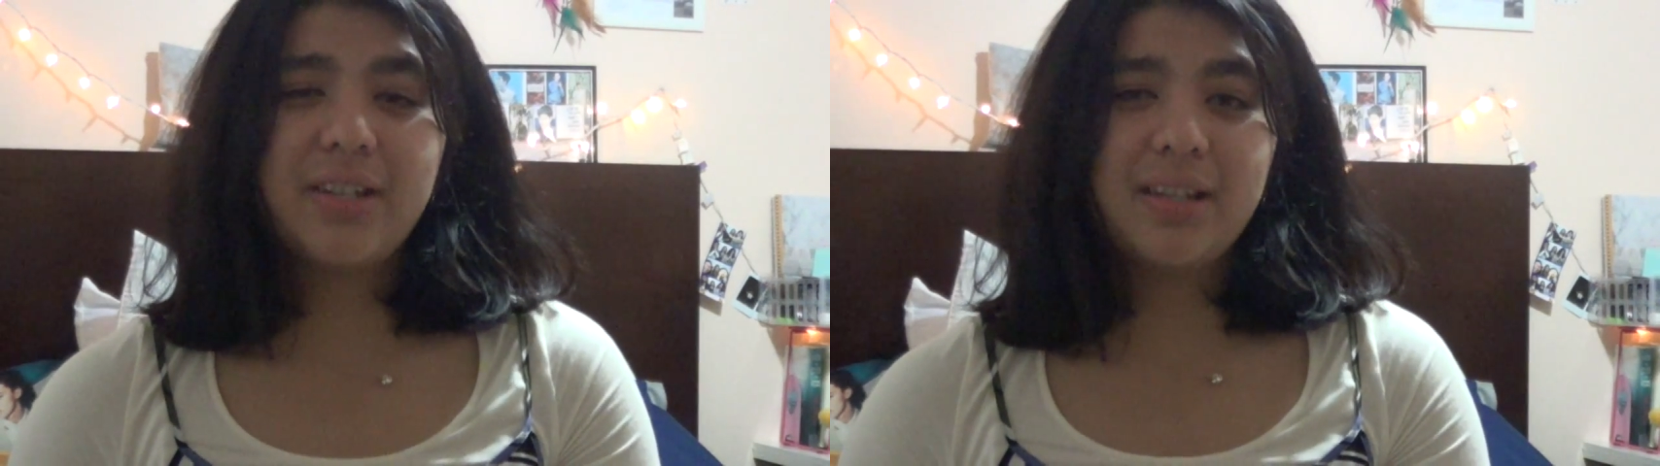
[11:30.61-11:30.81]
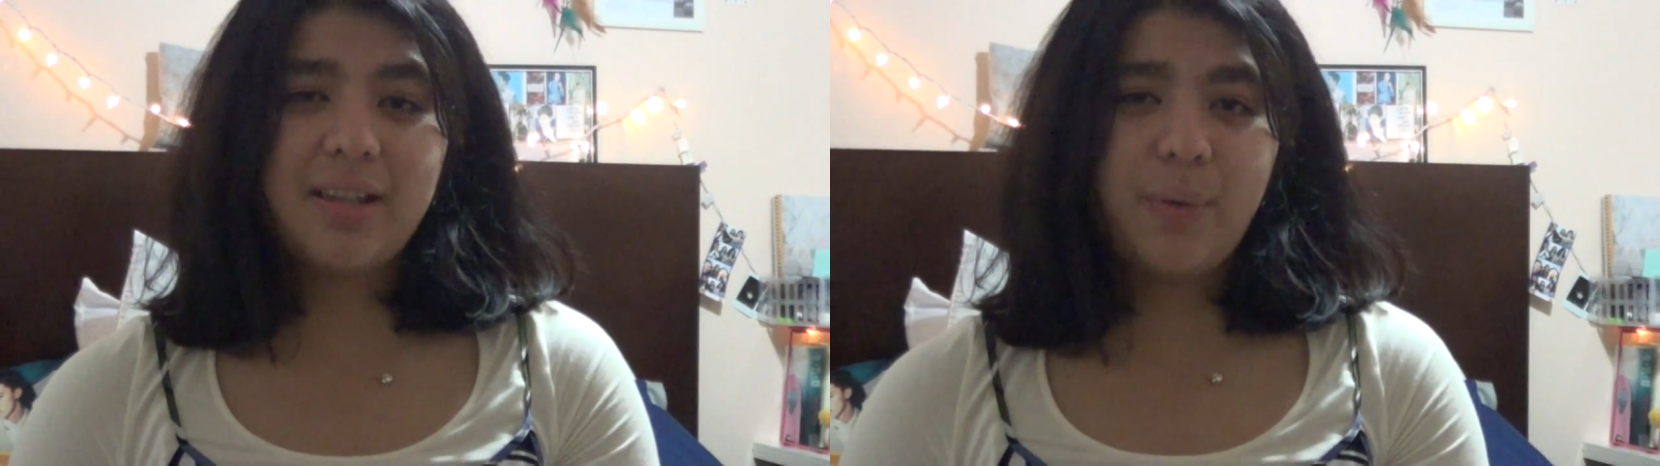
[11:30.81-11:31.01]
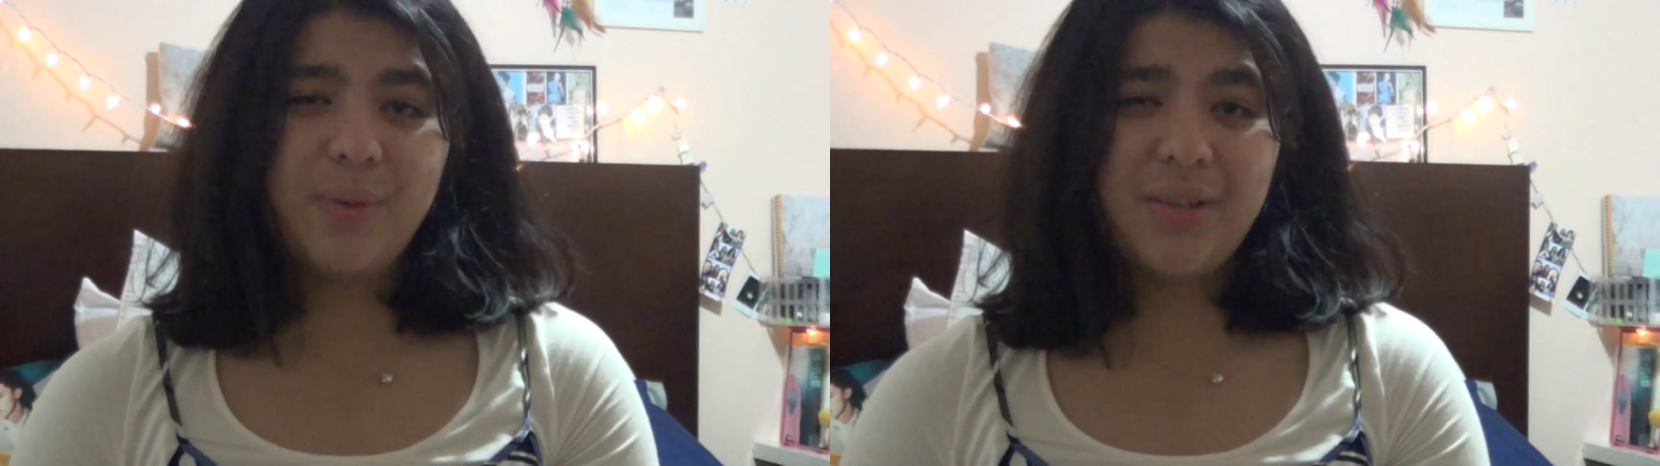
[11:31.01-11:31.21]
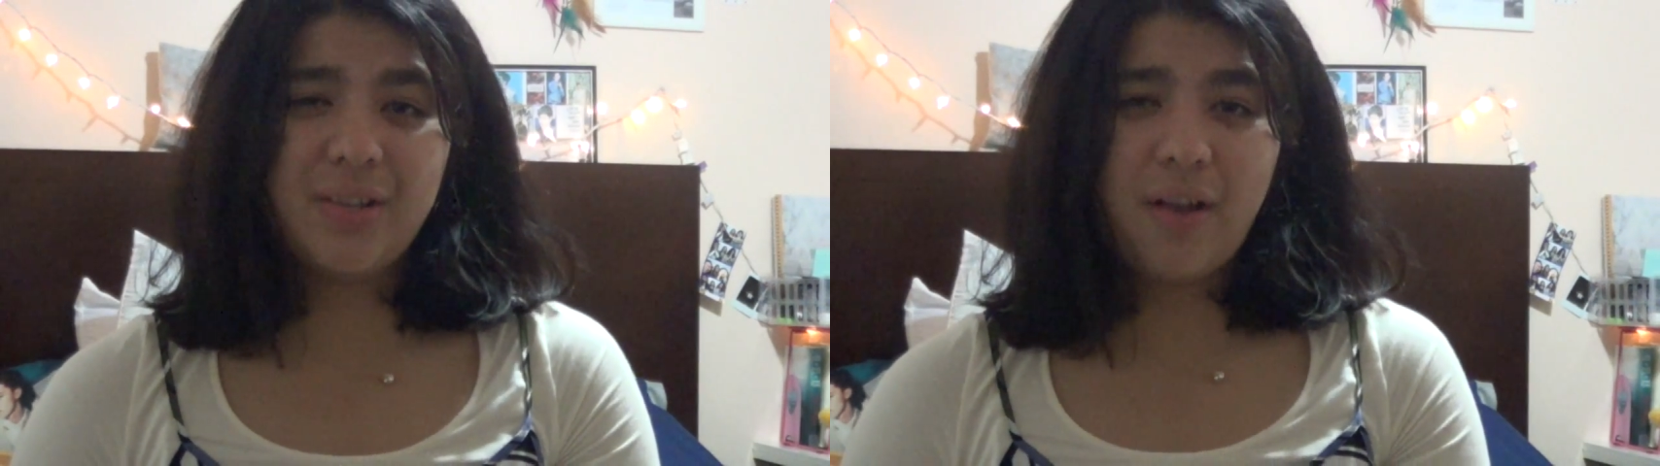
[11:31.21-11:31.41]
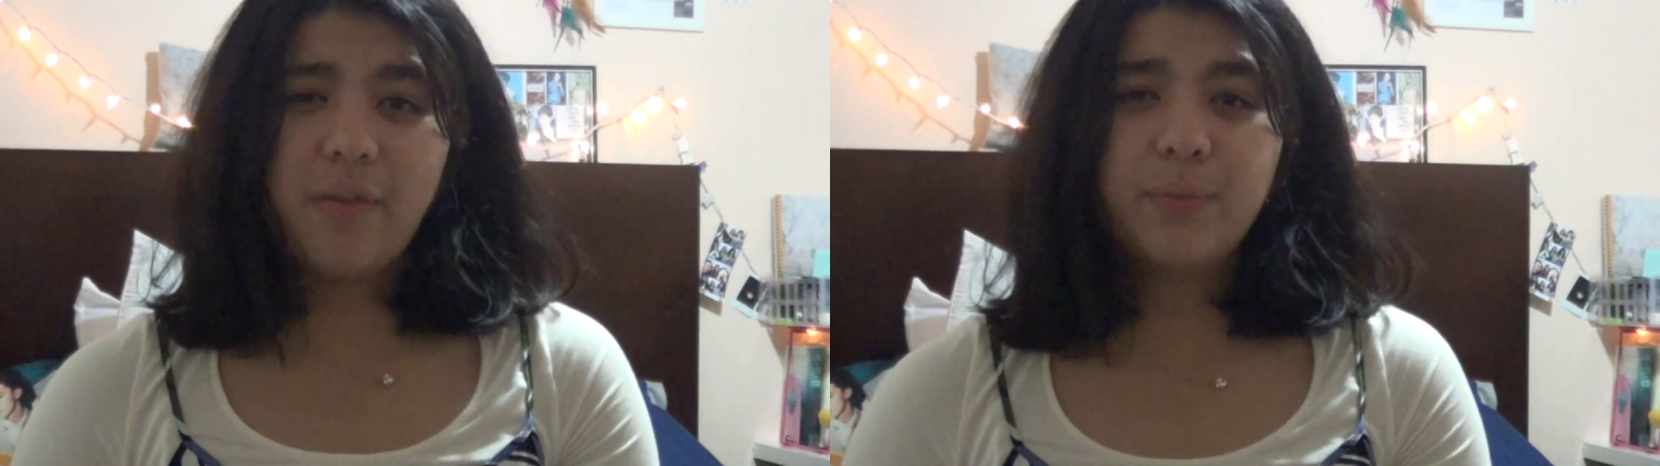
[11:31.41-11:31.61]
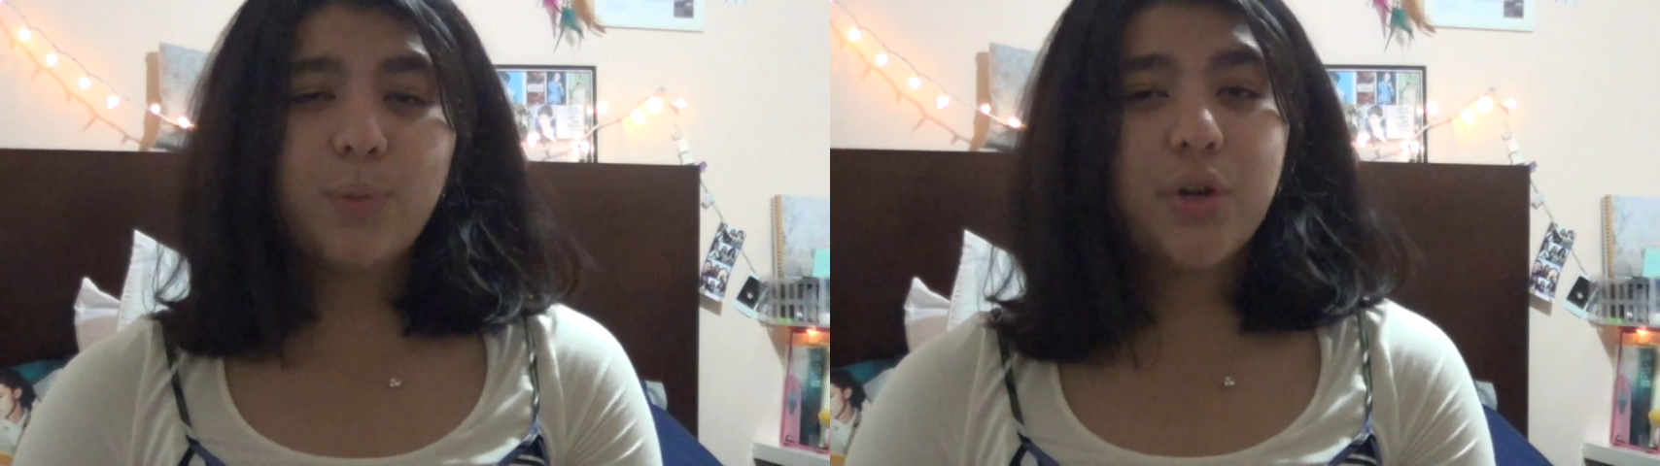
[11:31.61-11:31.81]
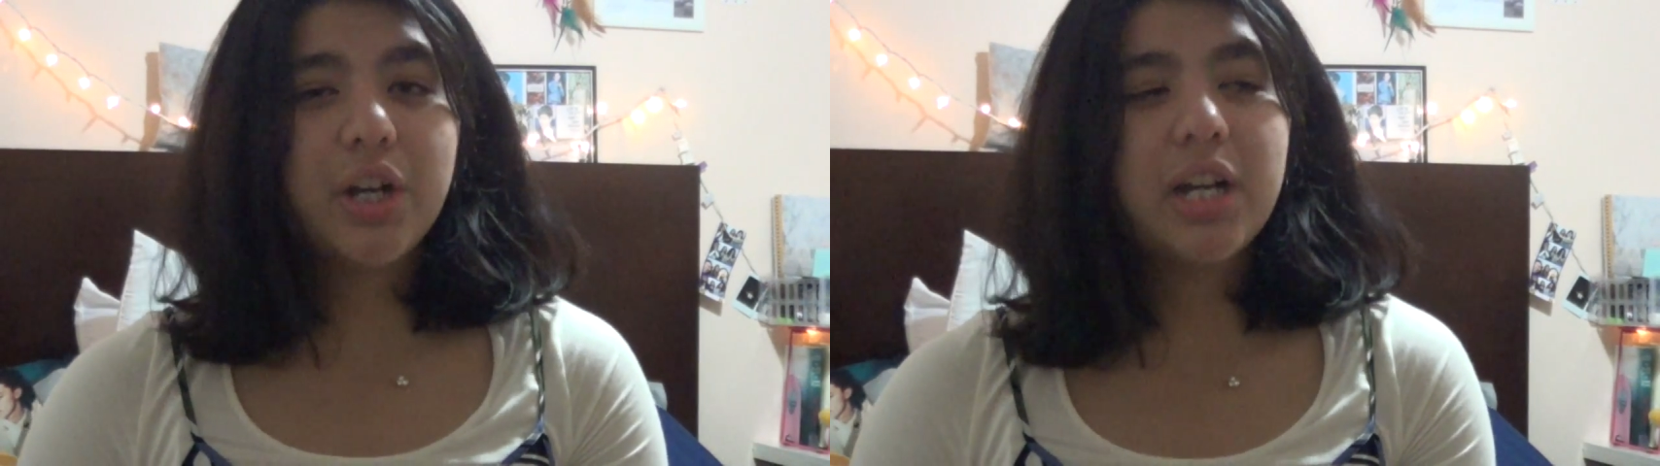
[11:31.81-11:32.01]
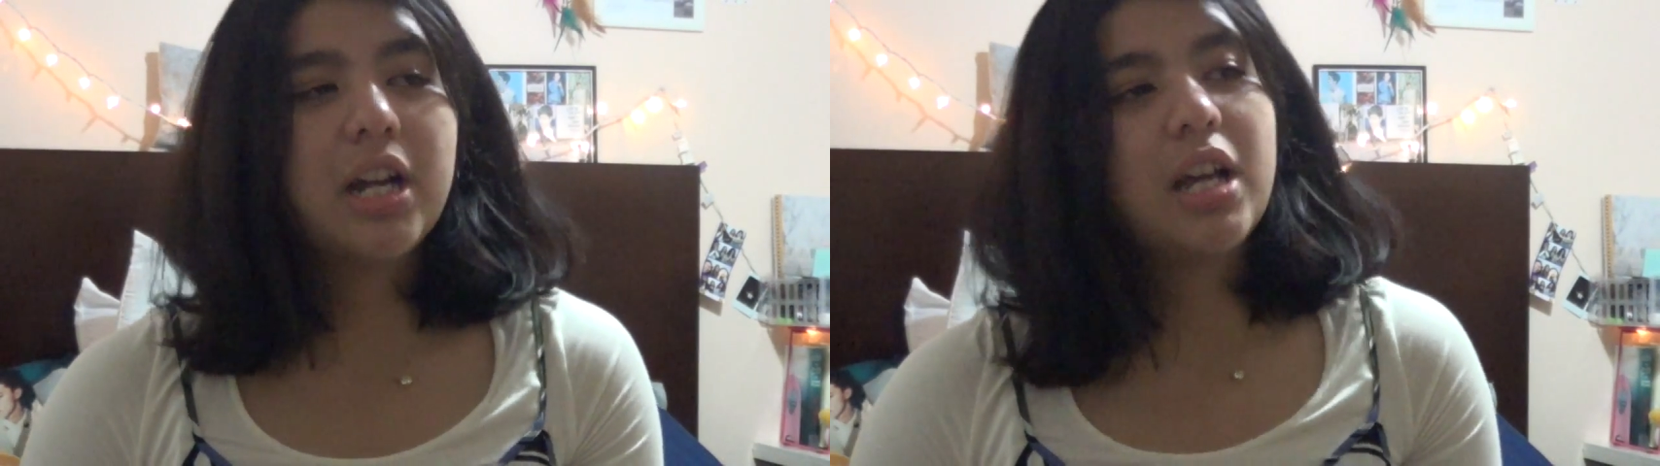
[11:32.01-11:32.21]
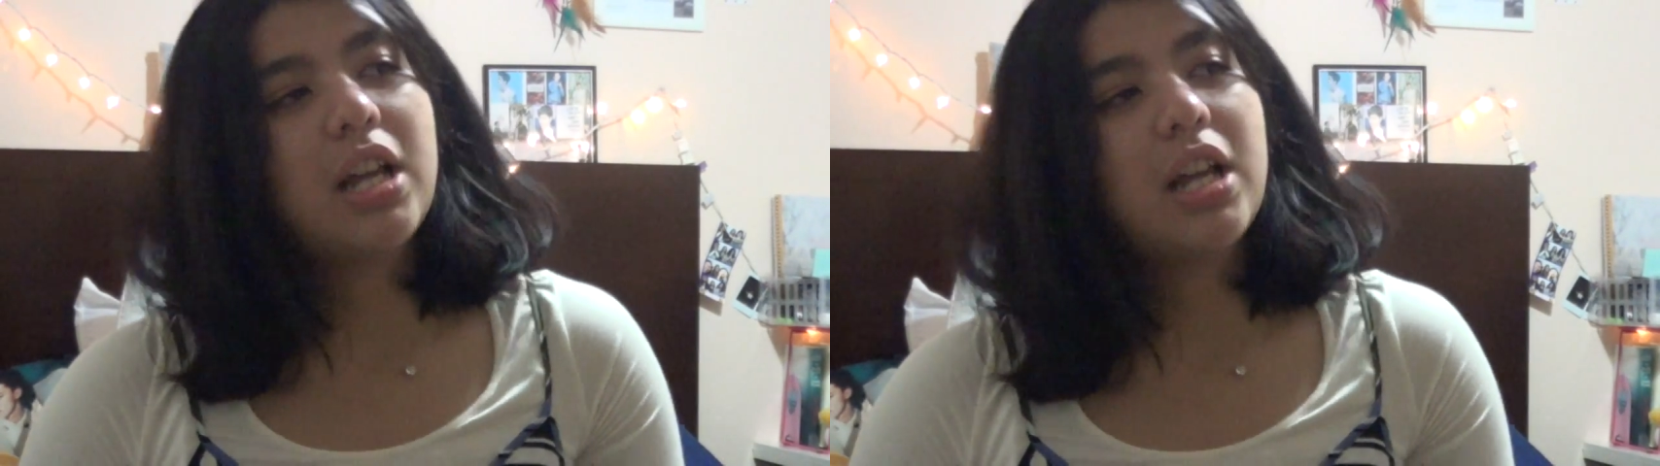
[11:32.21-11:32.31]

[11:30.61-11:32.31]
since I was a sophomore